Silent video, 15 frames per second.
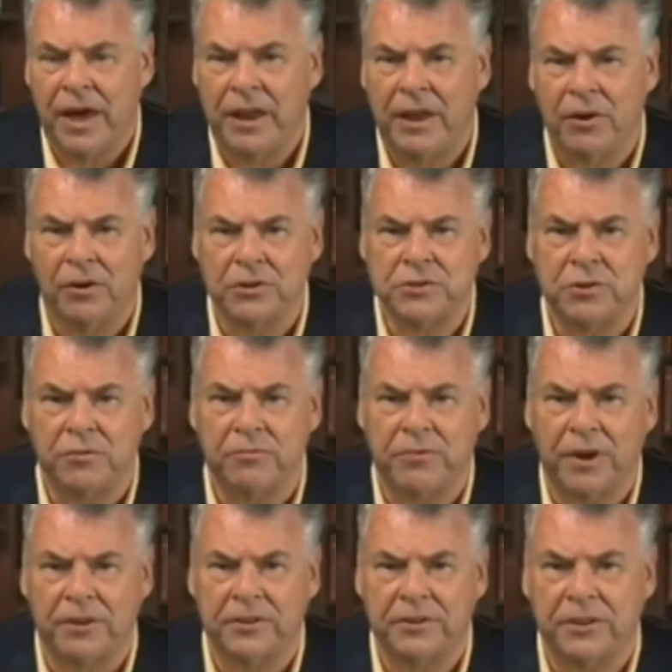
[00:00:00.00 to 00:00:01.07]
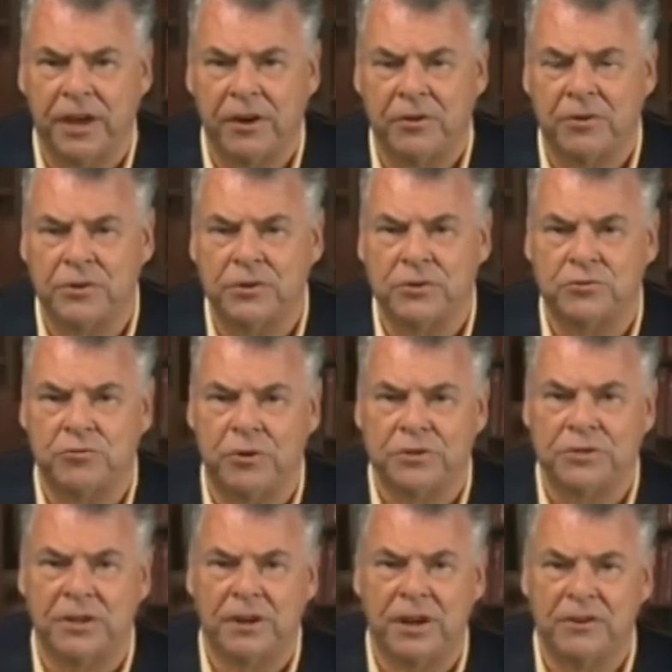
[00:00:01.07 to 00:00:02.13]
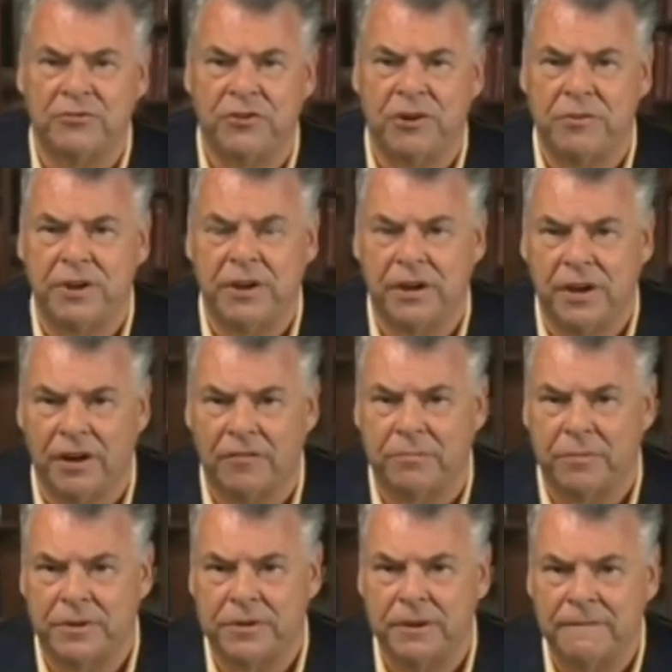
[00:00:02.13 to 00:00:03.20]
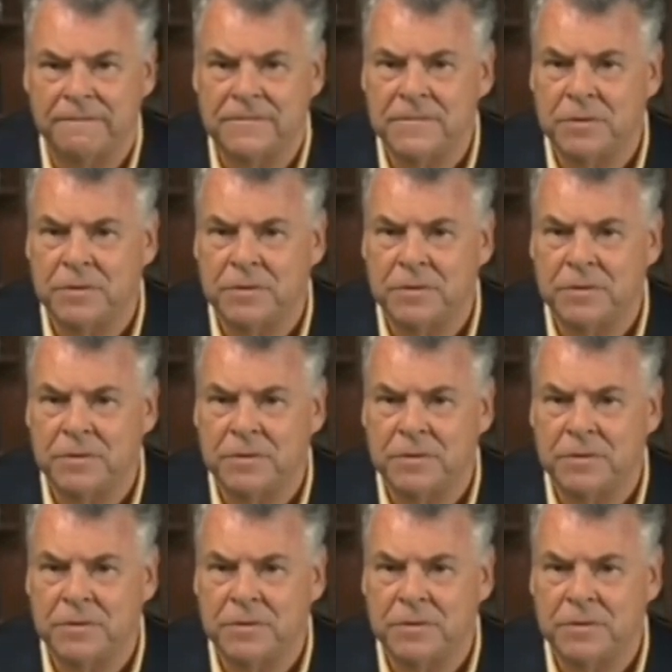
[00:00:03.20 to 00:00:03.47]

And they also felt that they couldn't trust the Nigerian government.